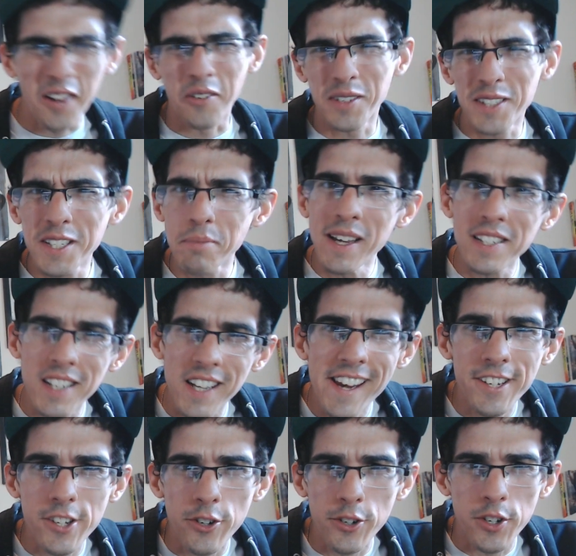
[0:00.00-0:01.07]
It just makes it
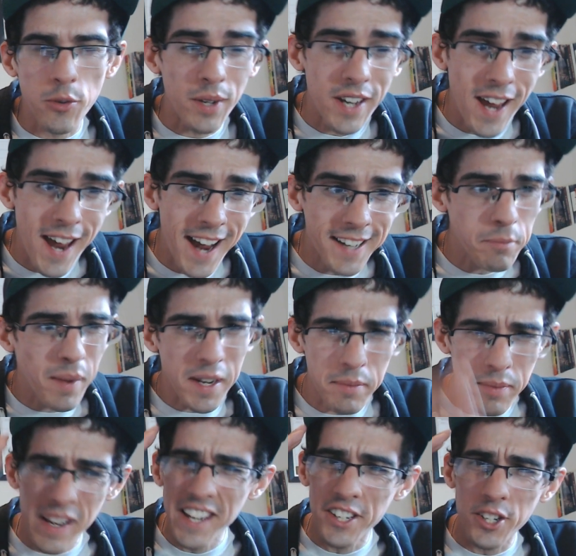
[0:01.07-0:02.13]
easier to react. Make it
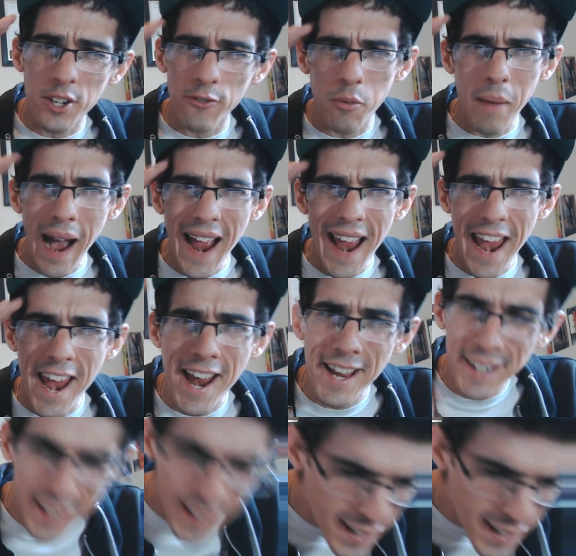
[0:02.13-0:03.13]
easier for my head.